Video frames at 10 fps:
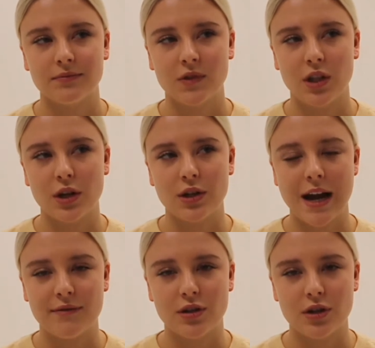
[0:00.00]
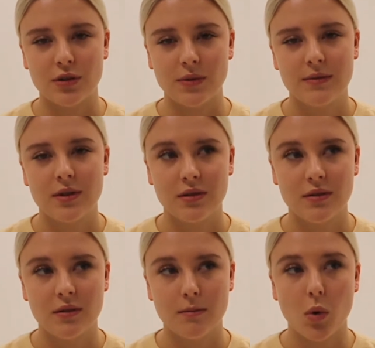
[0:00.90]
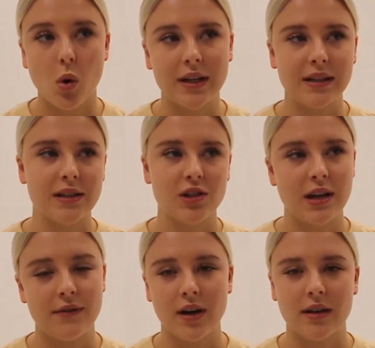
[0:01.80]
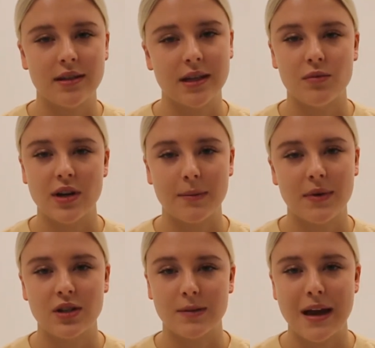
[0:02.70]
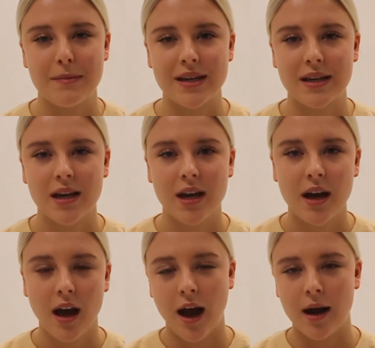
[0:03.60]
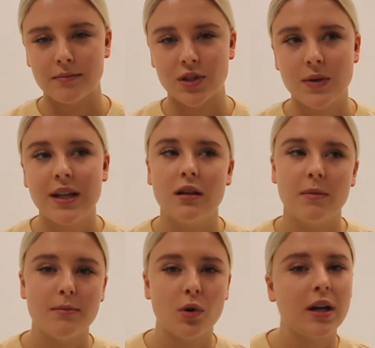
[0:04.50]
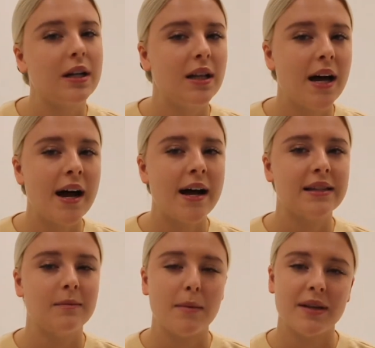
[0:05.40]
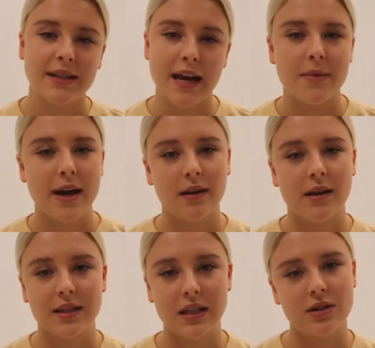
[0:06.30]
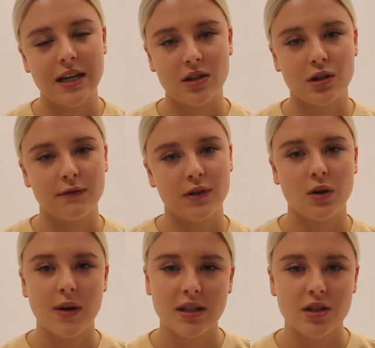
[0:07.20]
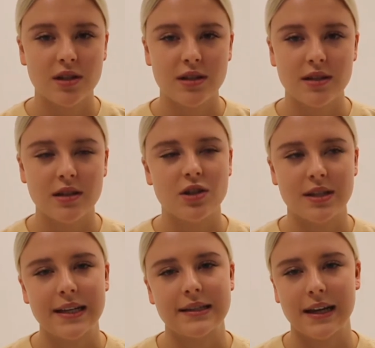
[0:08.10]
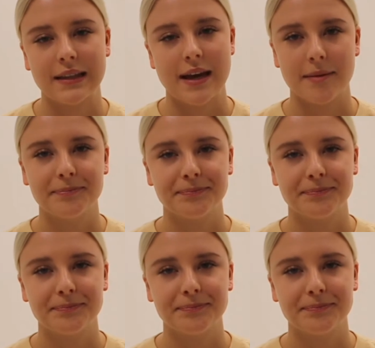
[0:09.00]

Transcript: you know, you have to do more English than every other subject, but just maybe doing a little bit more in class, and maybe staying back and asking your teacher a few questions and just things like that.